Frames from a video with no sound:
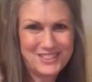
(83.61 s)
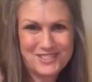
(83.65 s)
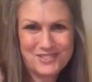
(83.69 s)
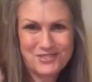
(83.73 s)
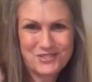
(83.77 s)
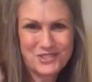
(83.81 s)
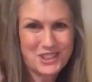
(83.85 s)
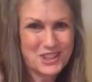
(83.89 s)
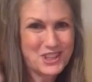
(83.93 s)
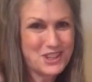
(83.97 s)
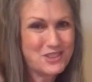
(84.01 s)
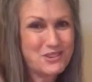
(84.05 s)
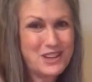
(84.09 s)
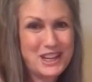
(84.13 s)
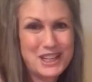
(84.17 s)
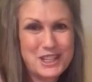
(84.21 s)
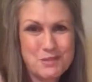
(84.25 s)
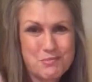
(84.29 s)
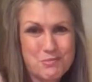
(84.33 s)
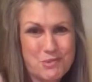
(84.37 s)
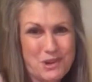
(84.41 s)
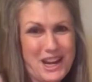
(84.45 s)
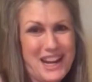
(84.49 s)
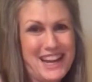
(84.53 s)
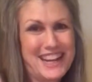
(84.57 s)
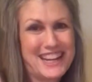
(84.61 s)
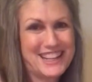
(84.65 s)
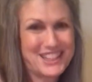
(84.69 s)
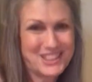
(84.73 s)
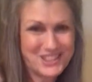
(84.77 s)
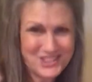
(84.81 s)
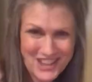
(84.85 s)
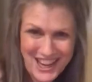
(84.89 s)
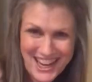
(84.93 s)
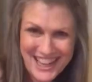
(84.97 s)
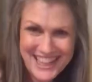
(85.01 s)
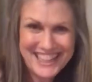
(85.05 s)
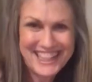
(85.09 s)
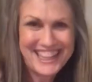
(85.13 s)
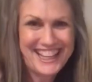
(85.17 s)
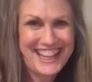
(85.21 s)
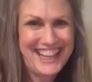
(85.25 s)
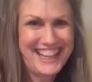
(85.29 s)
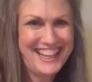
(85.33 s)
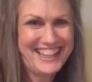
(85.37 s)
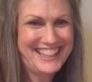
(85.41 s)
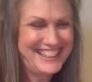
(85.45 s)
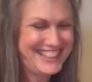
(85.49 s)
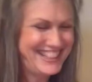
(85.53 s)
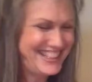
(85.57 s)
for the thread to break and try it
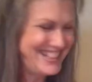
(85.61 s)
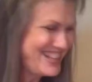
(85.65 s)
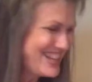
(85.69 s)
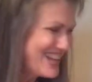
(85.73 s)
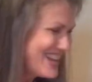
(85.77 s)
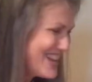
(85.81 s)
again.